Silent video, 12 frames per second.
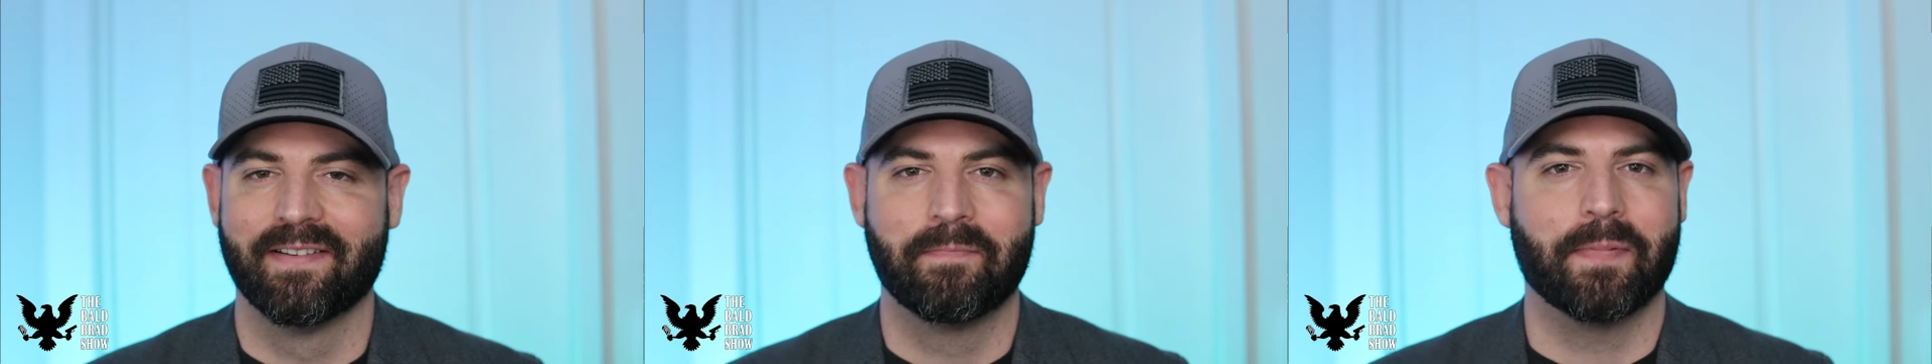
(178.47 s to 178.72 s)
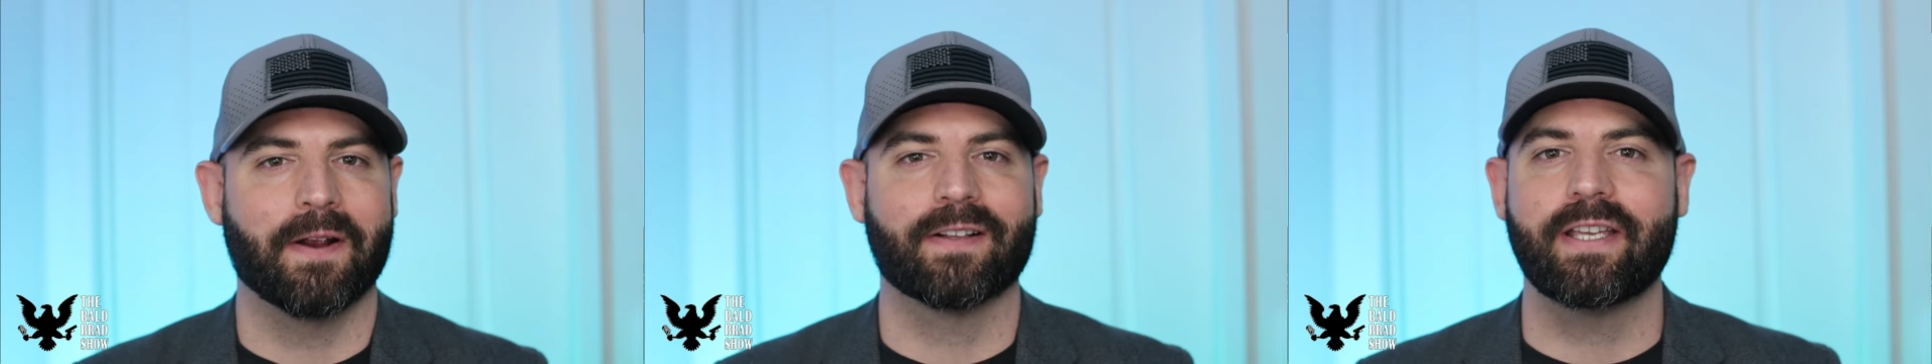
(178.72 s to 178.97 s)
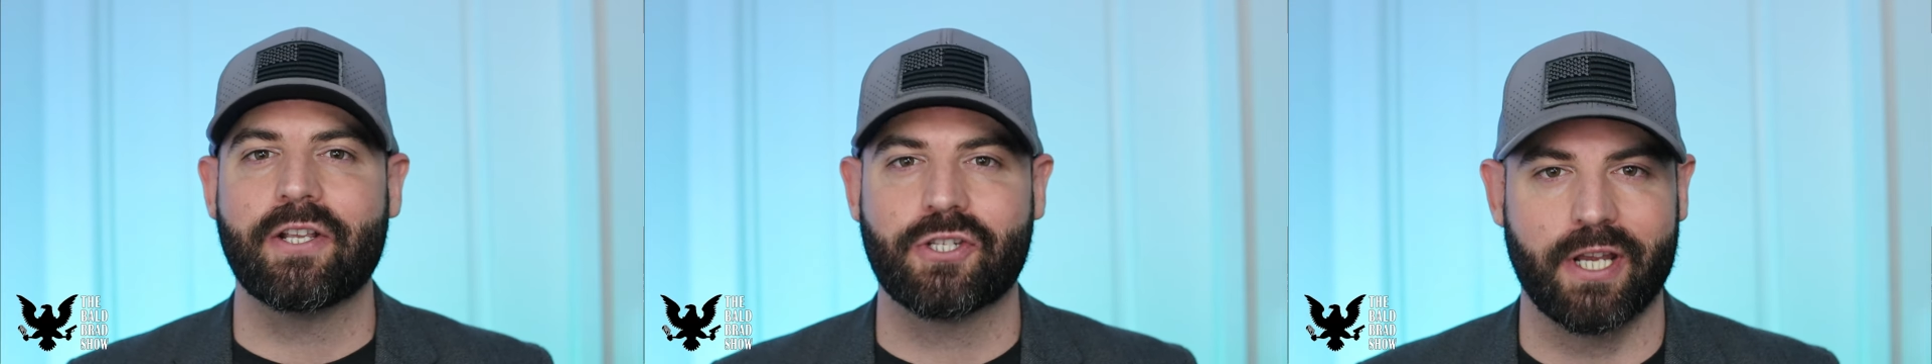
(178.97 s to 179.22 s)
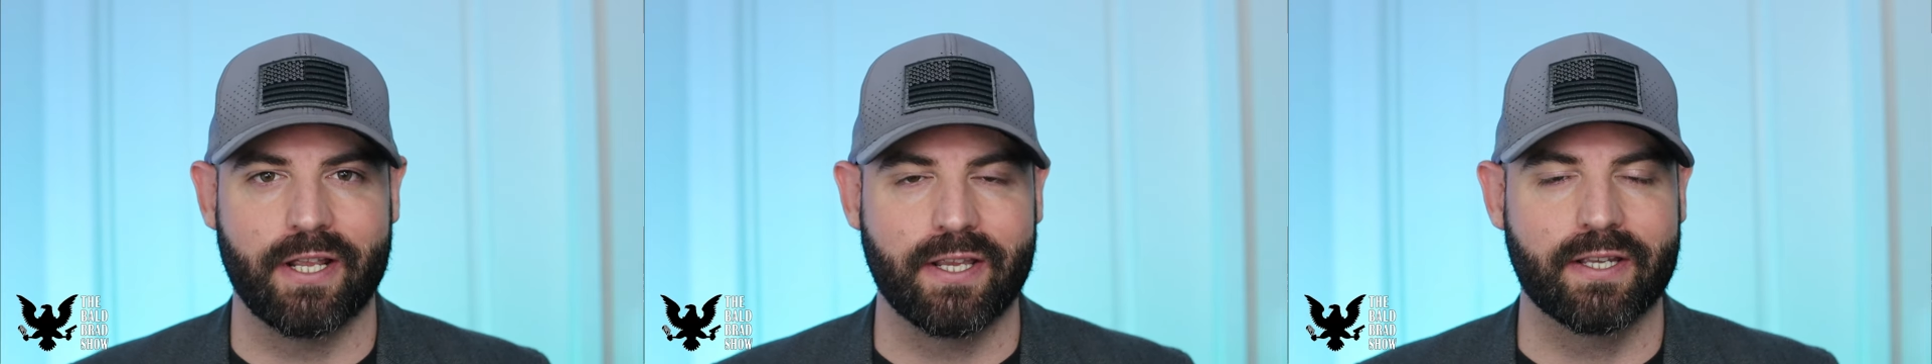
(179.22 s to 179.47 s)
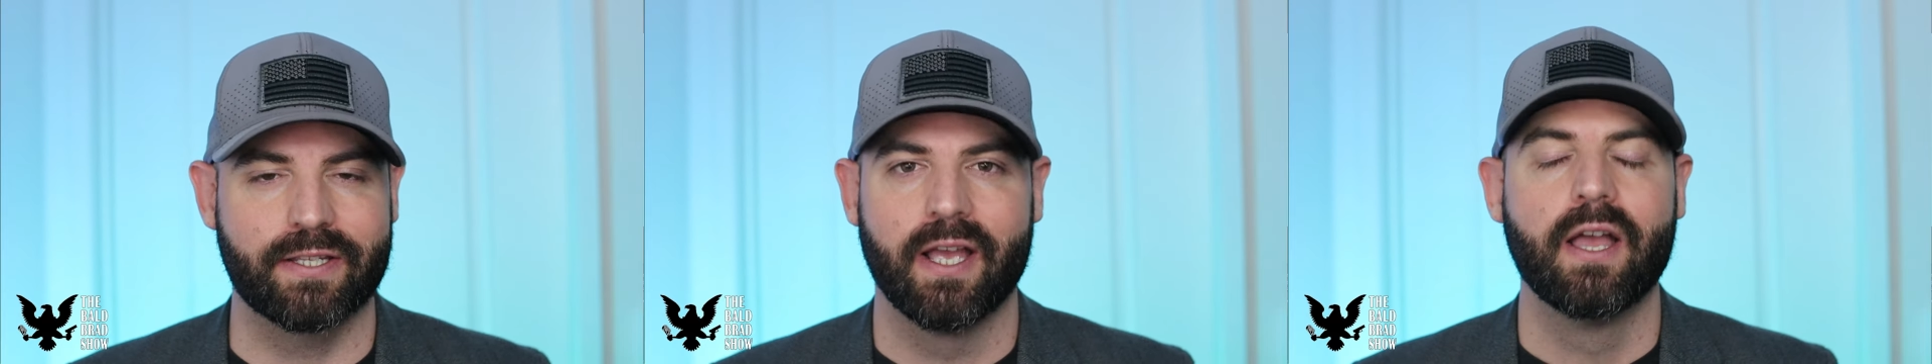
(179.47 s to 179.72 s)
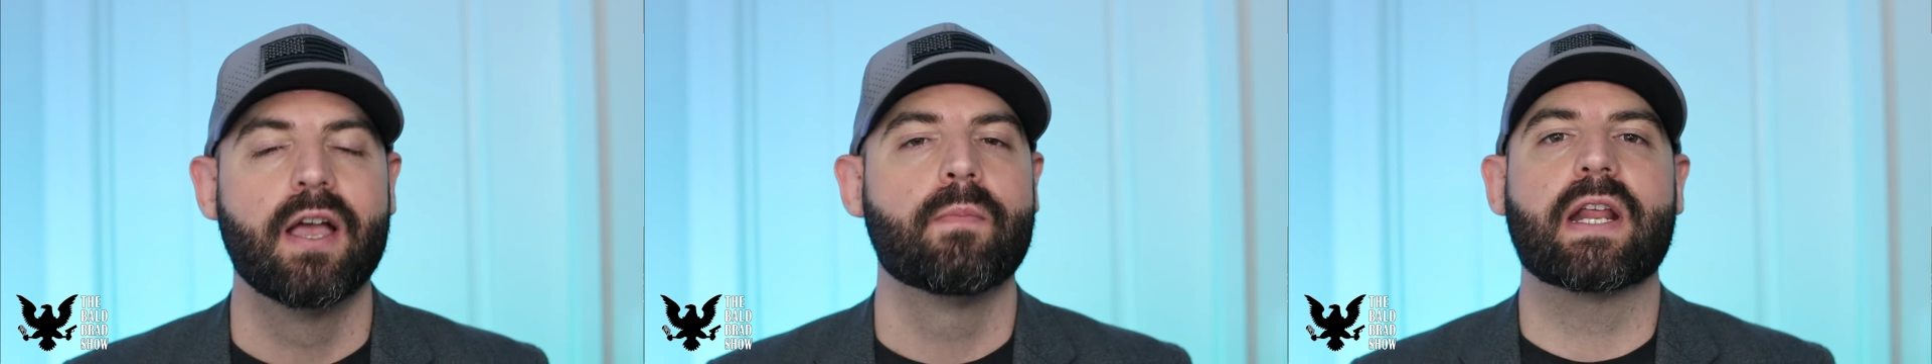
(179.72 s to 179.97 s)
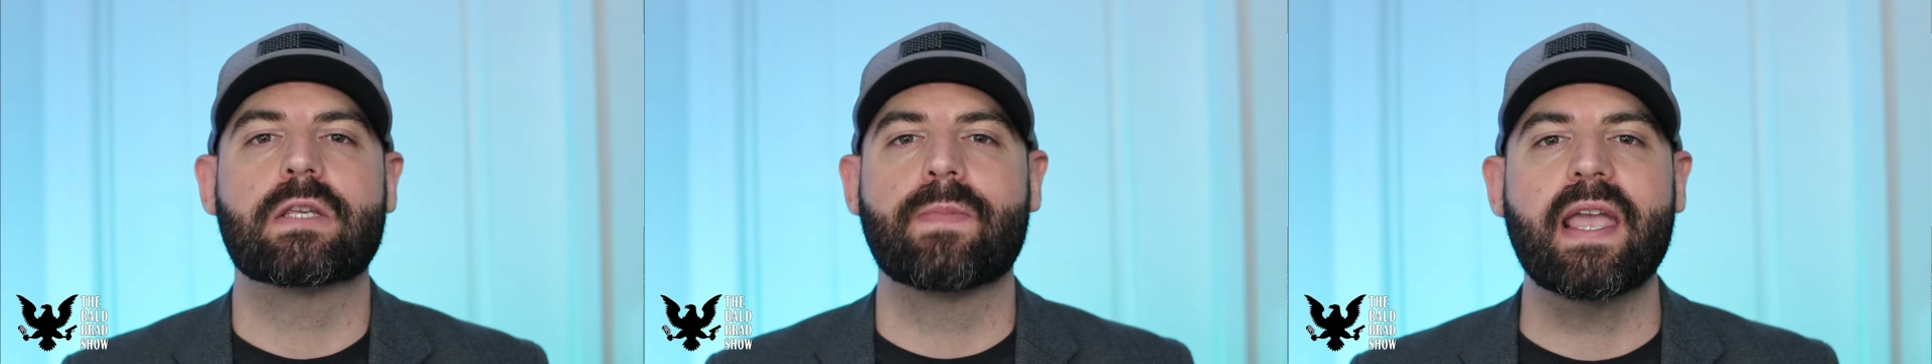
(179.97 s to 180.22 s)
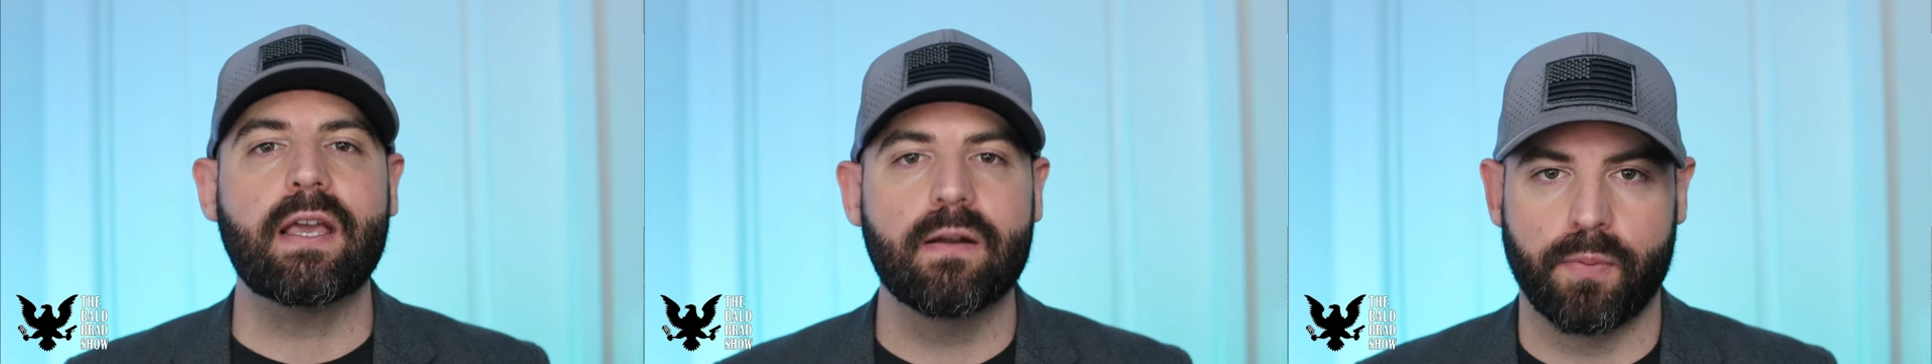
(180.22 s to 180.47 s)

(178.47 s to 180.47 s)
Barely genius, but he's making a